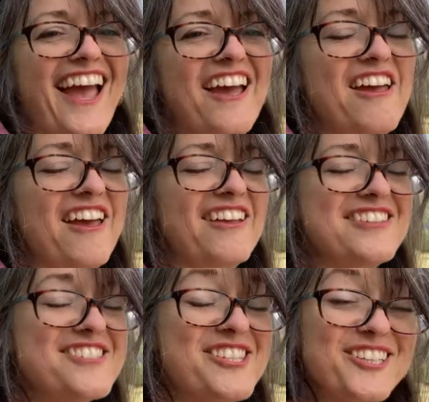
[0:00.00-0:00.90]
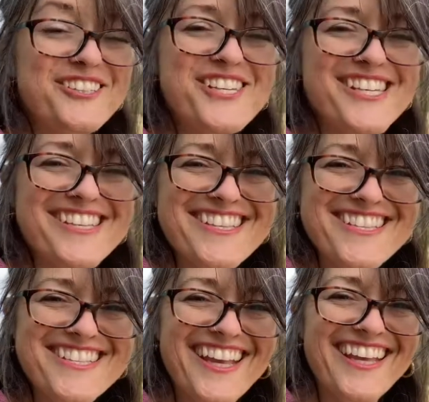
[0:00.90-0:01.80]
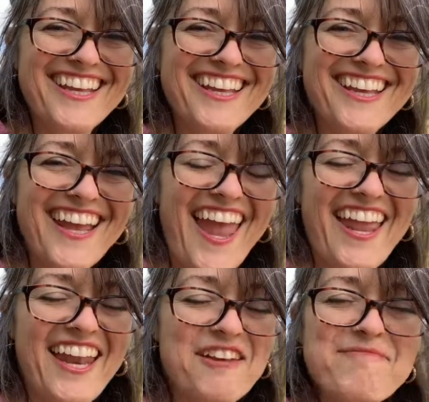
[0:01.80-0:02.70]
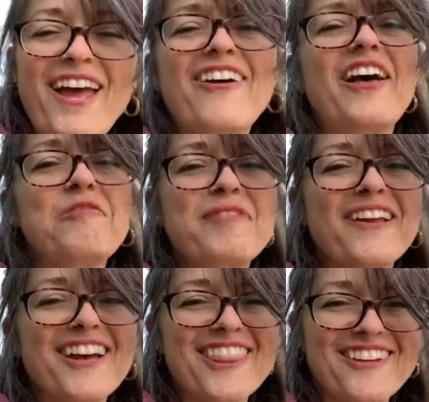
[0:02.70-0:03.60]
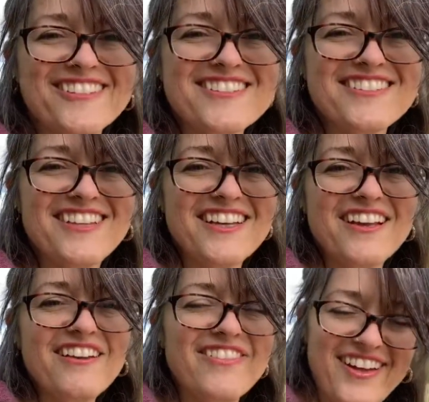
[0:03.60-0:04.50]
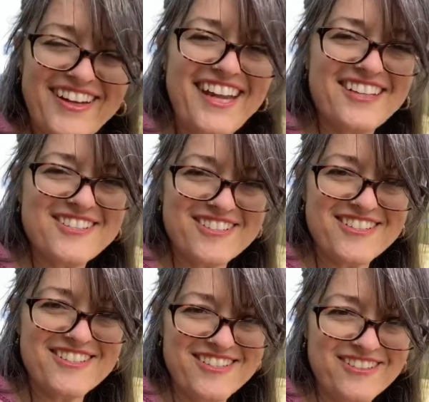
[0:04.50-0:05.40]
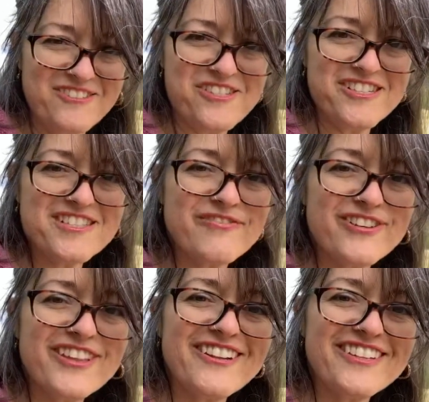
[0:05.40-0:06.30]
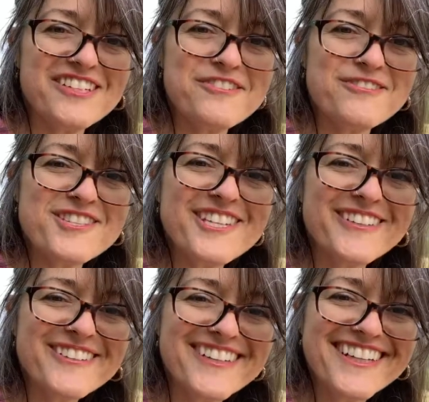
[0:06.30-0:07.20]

and solutions, and I'm now helping others find answers and solutions for their issues too.